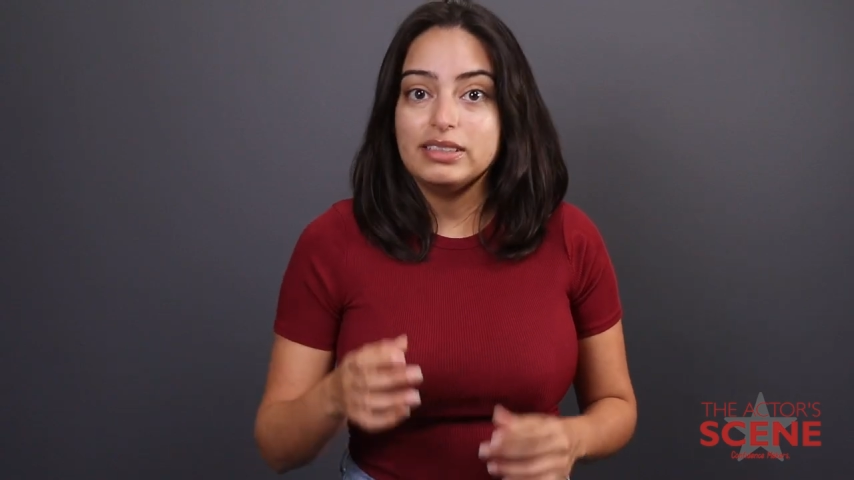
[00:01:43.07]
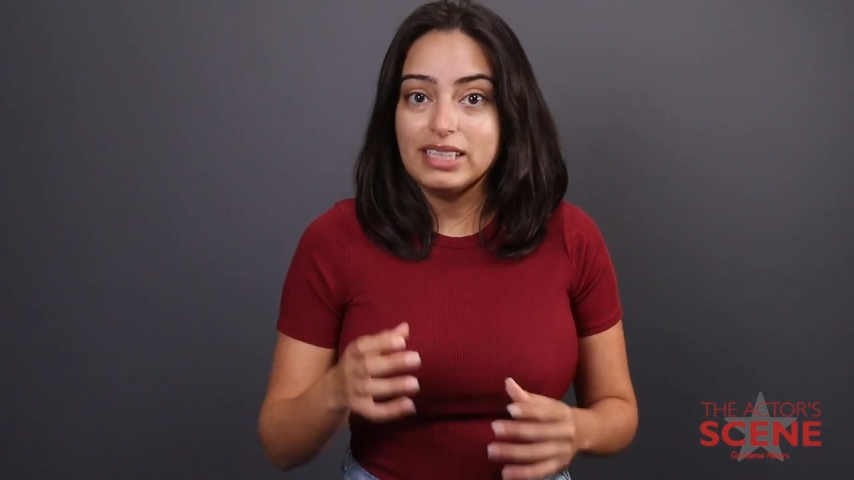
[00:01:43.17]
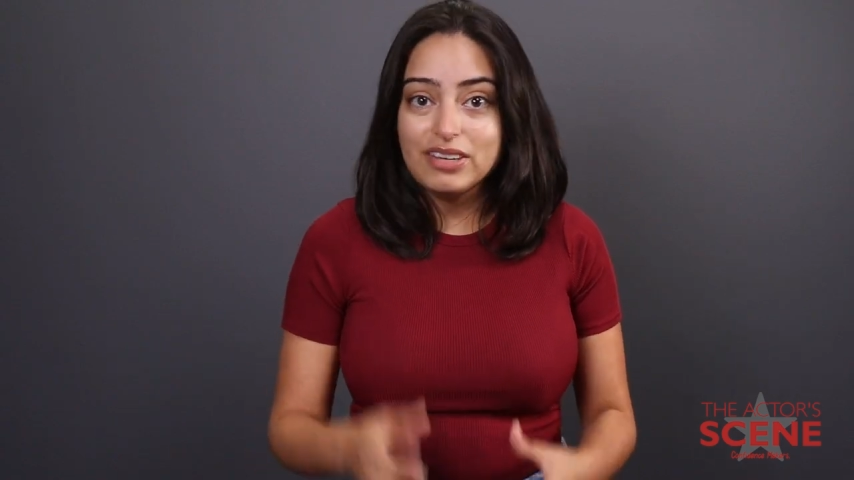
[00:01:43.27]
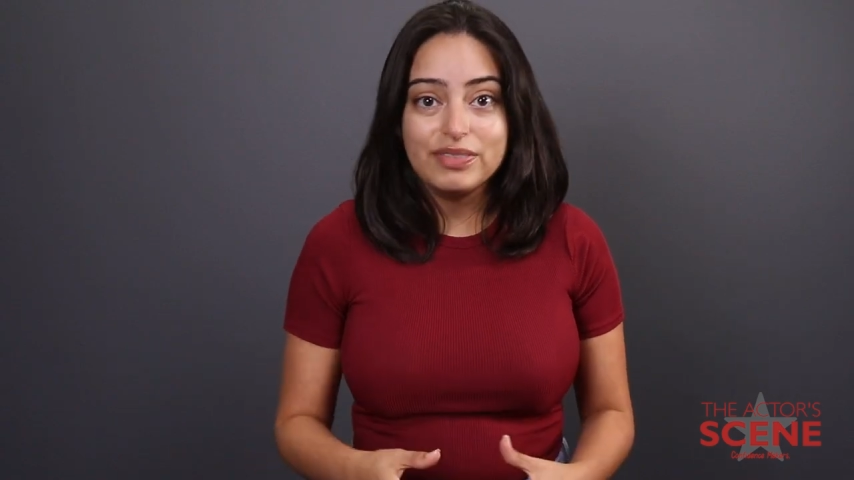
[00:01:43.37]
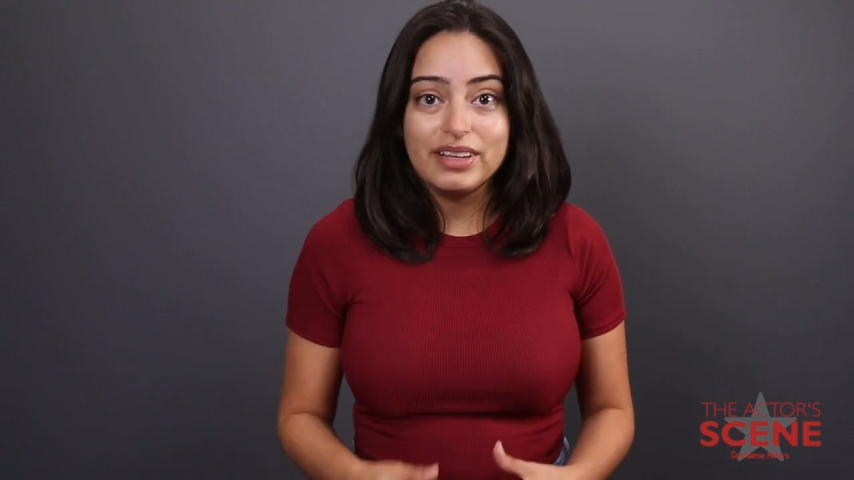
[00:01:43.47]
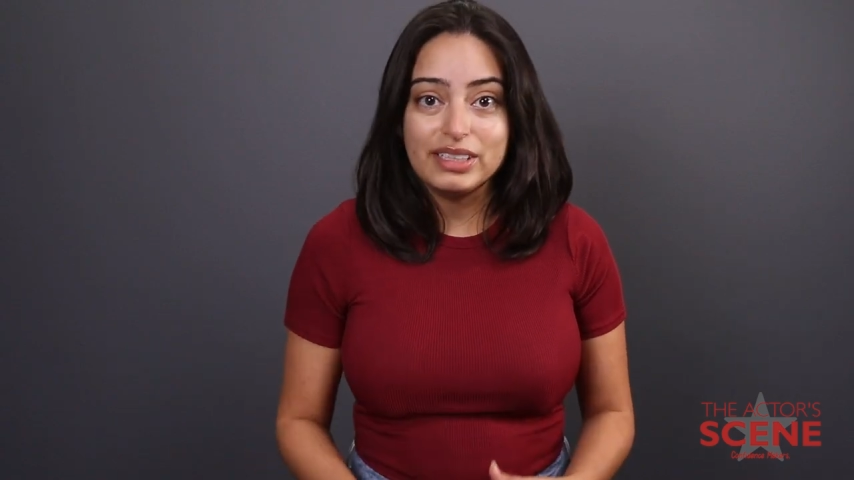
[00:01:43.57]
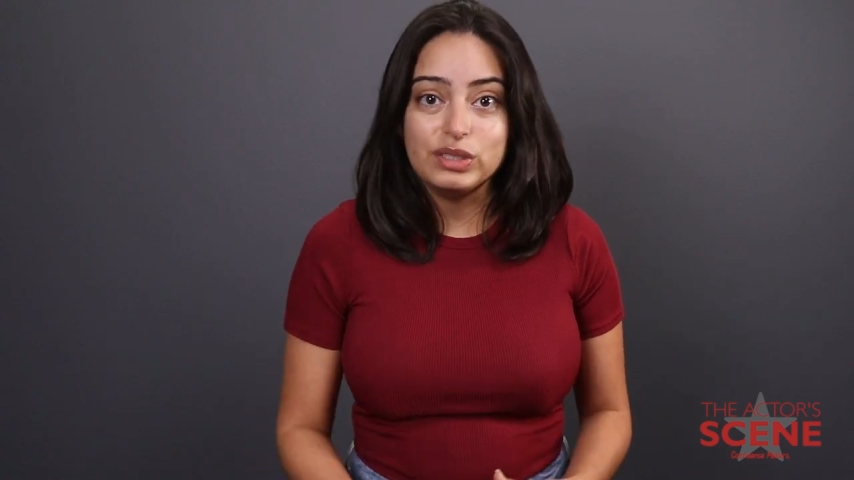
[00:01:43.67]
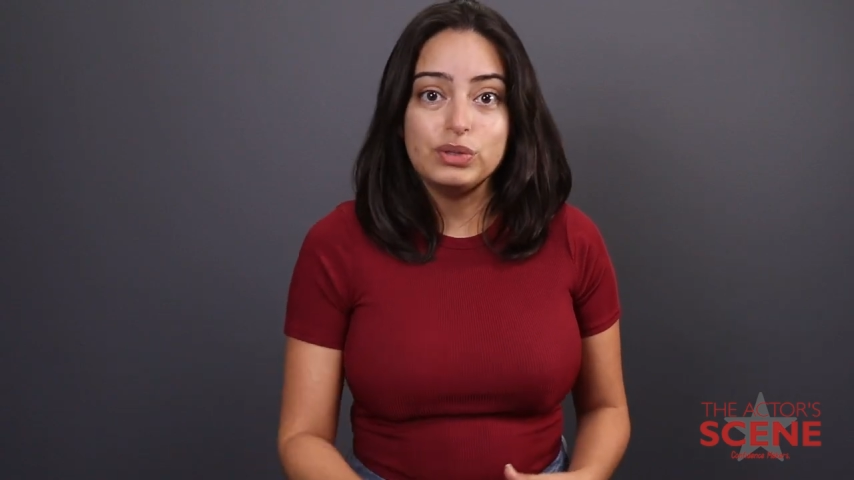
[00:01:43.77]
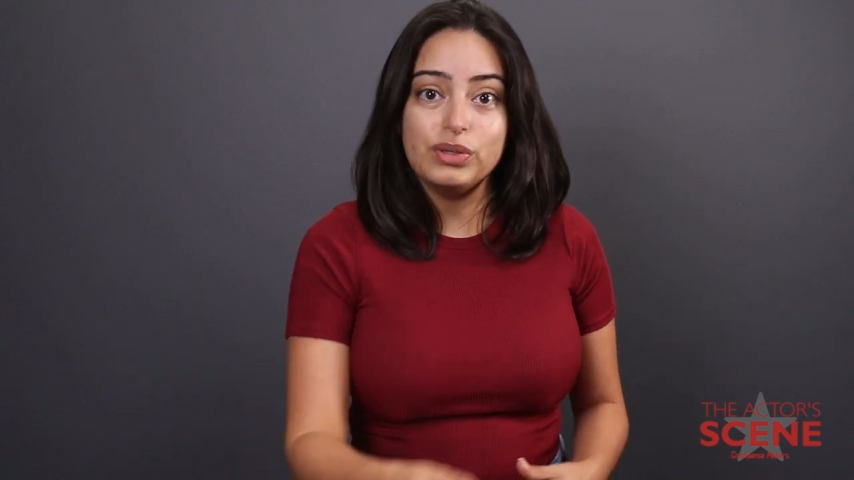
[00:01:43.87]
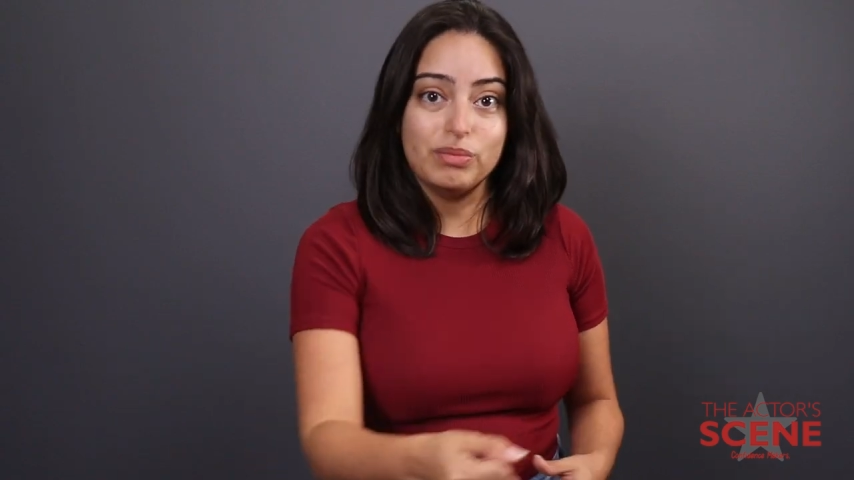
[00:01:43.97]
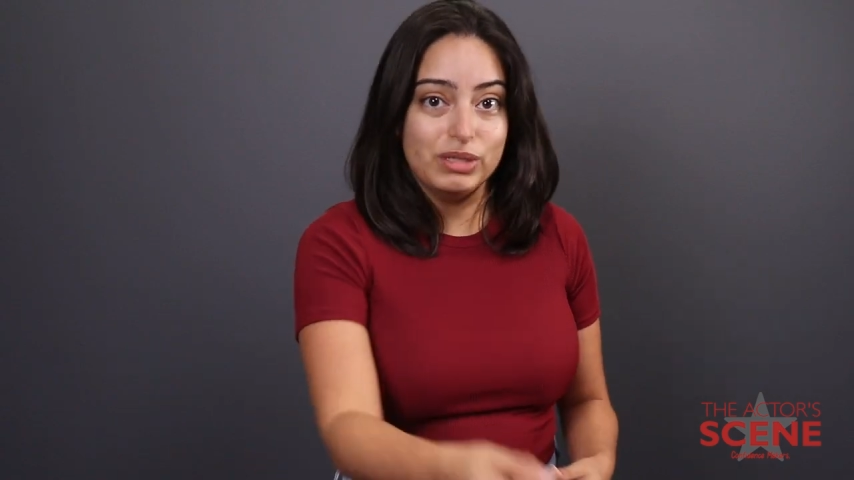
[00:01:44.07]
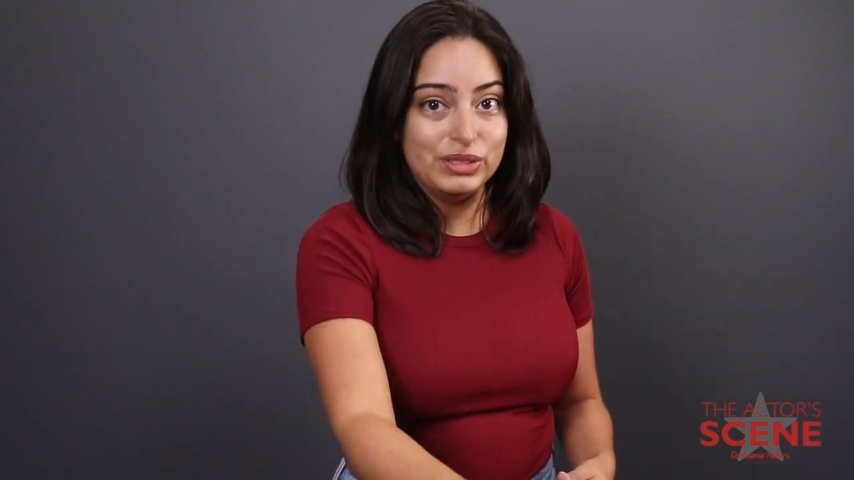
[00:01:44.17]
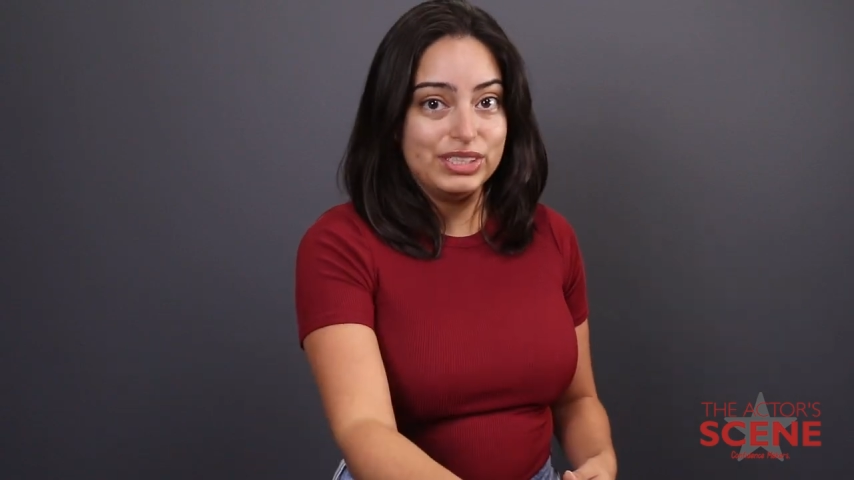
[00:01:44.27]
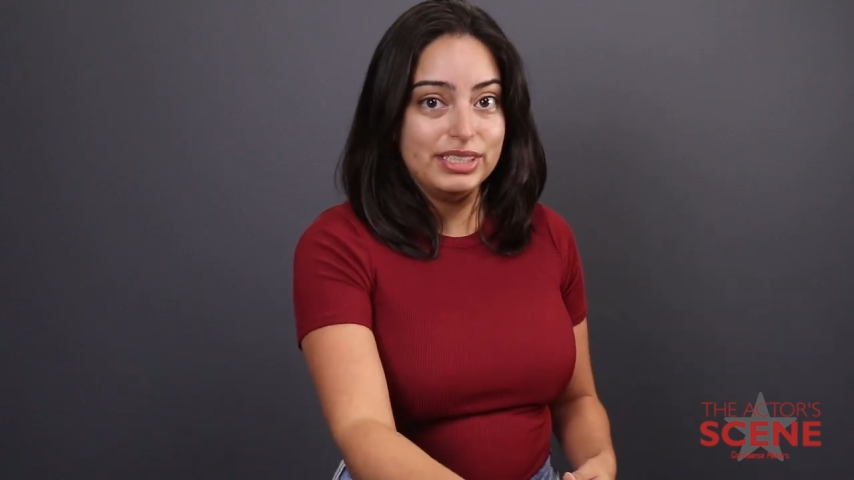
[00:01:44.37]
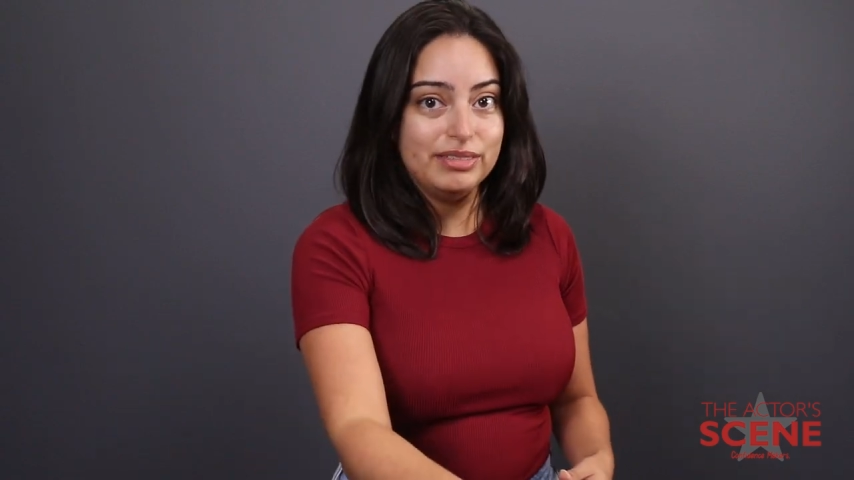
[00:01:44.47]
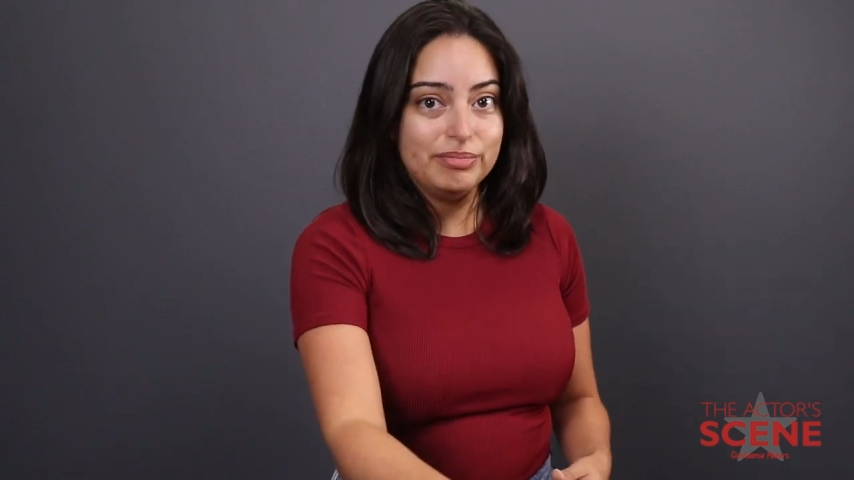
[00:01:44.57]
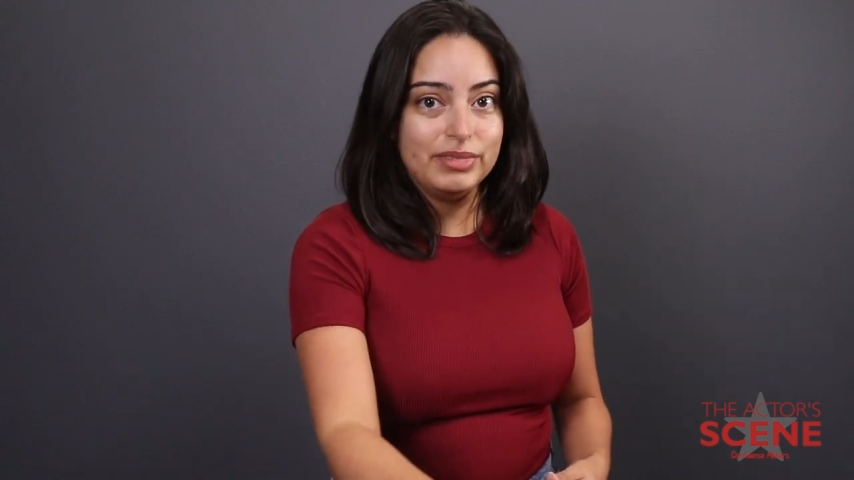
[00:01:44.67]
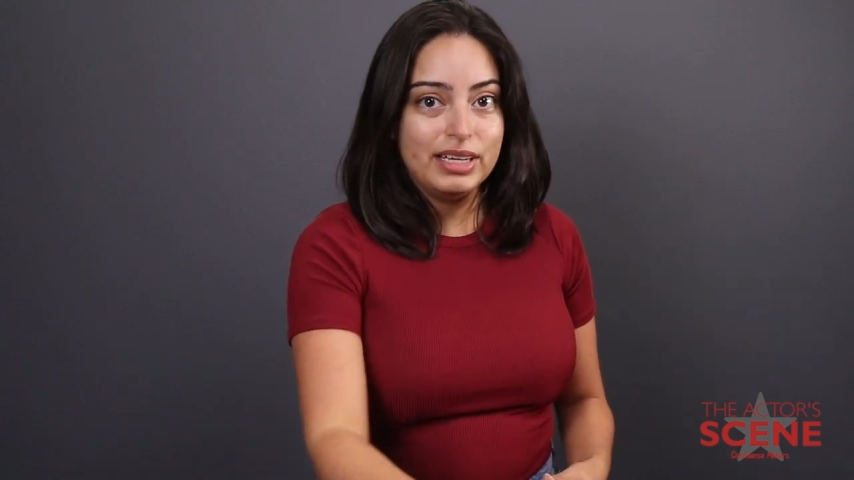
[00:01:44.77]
definitely do the motion